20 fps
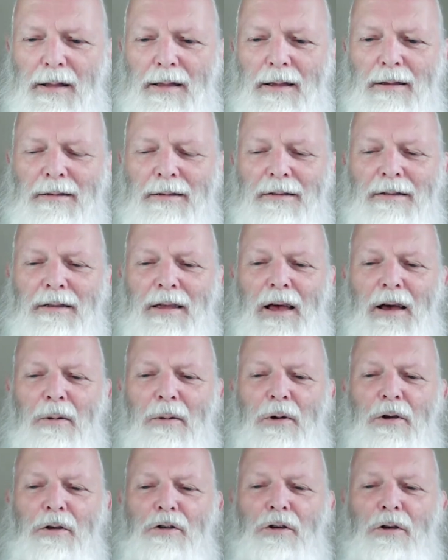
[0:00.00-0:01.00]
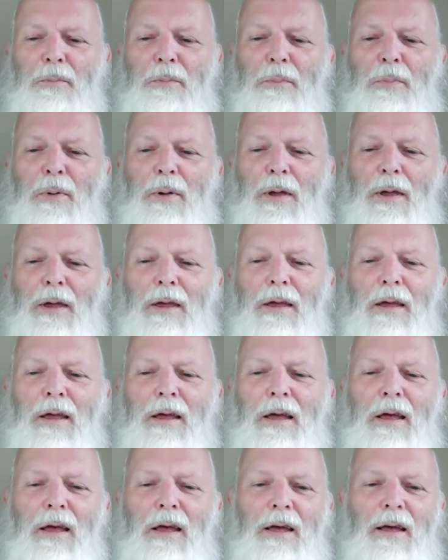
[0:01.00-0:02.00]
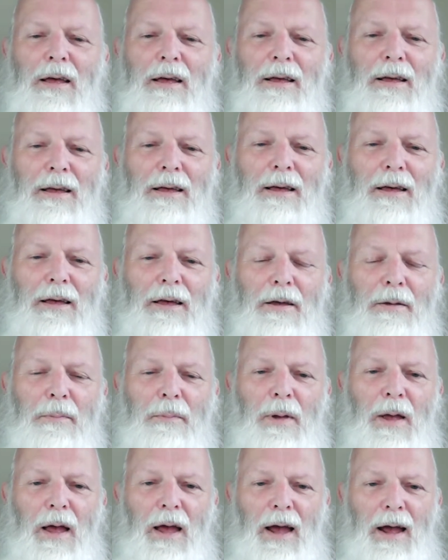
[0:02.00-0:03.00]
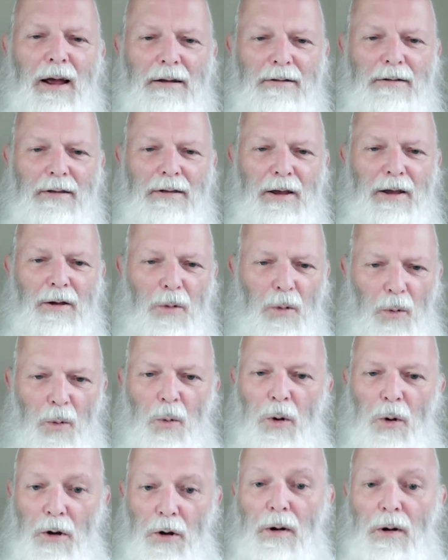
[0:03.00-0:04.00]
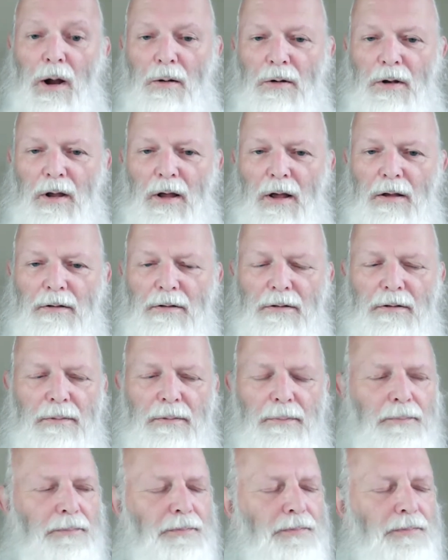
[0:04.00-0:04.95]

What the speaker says: this is how we should be acting all around us.